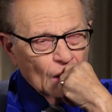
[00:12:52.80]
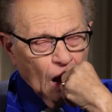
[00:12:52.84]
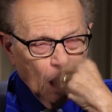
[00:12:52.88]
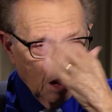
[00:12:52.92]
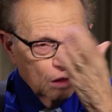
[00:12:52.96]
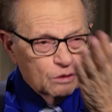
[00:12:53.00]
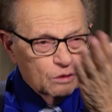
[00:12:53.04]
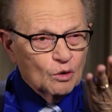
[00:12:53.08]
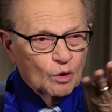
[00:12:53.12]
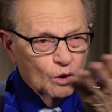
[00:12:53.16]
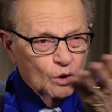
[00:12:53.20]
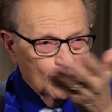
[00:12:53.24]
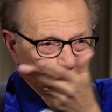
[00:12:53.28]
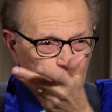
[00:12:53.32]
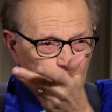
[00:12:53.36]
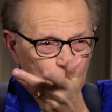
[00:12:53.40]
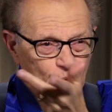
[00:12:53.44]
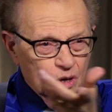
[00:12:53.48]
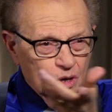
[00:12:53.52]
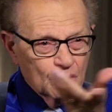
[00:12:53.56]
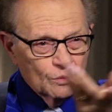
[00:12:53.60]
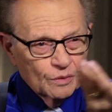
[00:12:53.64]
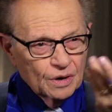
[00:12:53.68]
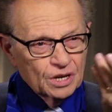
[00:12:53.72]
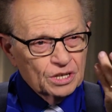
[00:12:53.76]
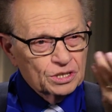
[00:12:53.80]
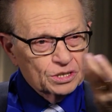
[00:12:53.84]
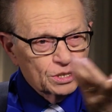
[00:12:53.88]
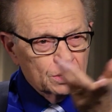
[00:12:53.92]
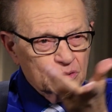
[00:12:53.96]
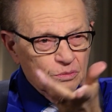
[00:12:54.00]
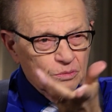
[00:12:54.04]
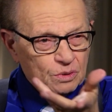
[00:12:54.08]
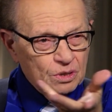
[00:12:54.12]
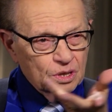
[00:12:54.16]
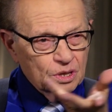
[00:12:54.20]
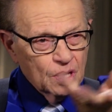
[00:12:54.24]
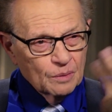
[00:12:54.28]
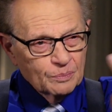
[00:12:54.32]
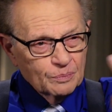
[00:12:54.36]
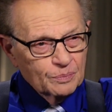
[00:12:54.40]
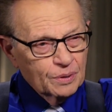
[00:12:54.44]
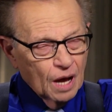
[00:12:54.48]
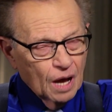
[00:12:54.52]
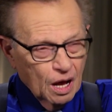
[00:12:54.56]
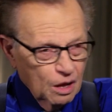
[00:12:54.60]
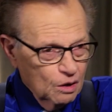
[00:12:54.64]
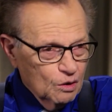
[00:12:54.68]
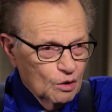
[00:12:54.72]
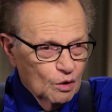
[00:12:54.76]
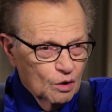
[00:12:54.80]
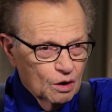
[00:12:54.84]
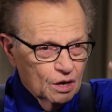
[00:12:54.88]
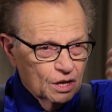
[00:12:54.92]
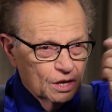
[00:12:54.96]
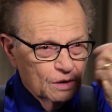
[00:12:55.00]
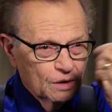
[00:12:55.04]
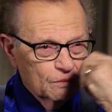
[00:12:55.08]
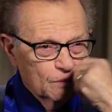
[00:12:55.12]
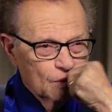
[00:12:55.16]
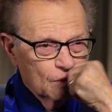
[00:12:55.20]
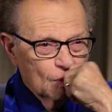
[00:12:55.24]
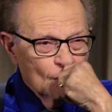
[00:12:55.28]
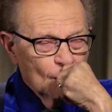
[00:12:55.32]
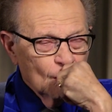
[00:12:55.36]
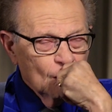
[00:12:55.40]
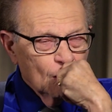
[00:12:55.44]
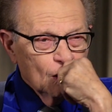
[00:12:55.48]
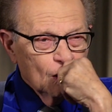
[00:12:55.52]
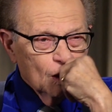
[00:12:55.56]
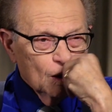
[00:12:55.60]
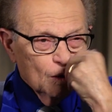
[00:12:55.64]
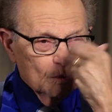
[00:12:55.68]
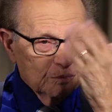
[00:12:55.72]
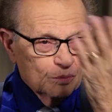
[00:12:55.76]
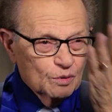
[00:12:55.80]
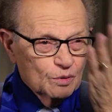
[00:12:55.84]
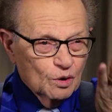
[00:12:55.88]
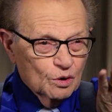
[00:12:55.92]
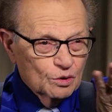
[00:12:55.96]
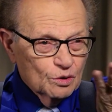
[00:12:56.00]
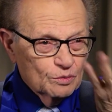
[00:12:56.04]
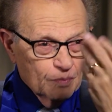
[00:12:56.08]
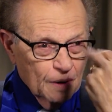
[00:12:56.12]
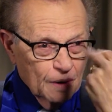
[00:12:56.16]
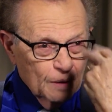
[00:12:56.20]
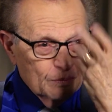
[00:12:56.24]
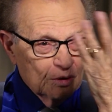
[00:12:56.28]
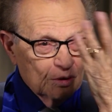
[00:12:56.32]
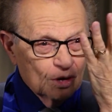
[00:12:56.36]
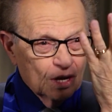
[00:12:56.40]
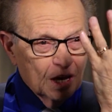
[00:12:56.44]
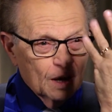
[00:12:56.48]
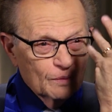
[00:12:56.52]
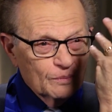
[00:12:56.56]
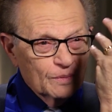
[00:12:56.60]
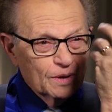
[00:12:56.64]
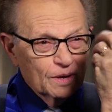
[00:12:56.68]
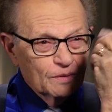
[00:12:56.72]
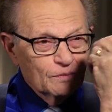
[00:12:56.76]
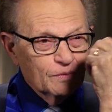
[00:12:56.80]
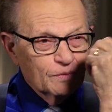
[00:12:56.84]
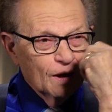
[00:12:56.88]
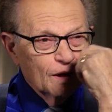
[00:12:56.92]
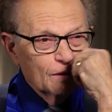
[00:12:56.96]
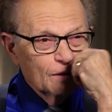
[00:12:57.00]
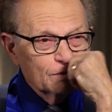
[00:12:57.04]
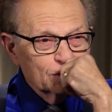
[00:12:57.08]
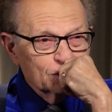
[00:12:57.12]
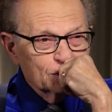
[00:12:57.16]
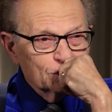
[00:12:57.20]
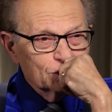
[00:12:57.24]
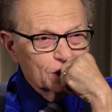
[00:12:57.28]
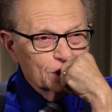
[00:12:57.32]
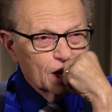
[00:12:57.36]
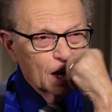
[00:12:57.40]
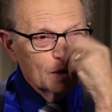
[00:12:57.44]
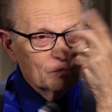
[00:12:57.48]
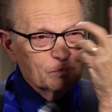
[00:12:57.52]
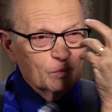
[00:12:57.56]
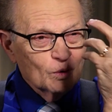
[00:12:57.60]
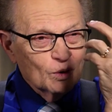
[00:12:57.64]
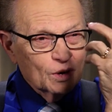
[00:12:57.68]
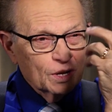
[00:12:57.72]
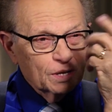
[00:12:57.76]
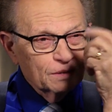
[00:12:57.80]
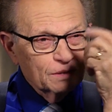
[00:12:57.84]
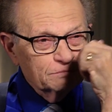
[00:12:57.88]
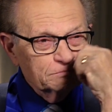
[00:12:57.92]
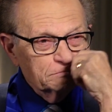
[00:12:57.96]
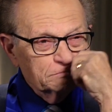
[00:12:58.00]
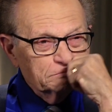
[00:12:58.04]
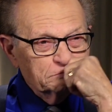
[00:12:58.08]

I'll call in. We'll arrange it with our. I'll call in. That'd be awesome. Because maybe you get me involved in skateboarding.